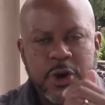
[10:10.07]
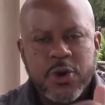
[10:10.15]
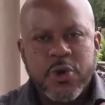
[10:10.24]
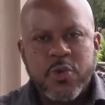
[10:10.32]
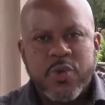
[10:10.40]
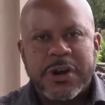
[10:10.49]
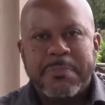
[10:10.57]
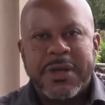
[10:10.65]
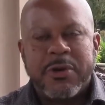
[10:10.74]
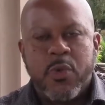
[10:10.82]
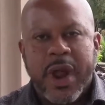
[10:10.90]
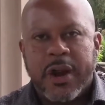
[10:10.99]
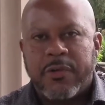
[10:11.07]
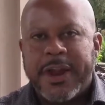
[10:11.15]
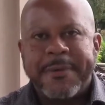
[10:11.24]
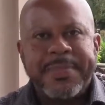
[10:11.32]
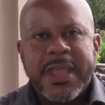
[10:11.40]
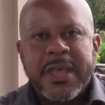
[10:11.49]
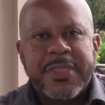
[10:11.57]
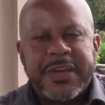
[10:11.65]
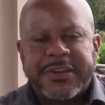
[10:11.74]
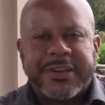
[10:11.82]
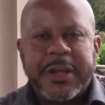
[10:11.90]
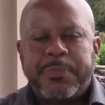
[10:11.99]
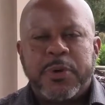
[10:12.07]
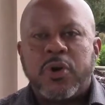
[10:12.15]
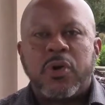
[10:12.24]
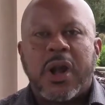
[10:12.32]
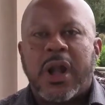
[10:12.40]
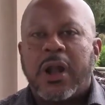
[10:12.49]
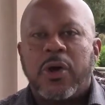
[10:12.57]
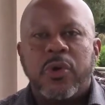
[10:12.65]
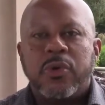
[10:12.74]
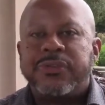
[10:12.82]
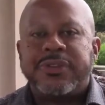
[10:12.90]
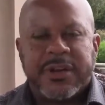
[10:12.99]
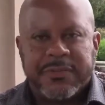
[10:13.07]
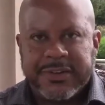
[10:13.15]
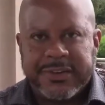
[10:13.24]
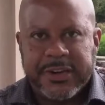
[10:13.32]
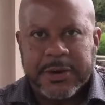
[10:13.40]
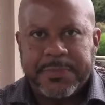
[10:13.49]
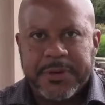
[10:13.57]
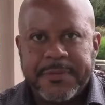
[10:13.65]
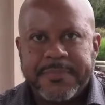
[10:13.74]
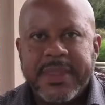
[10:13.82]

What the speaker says: who would have been wearing the typical clothes of a shepherd,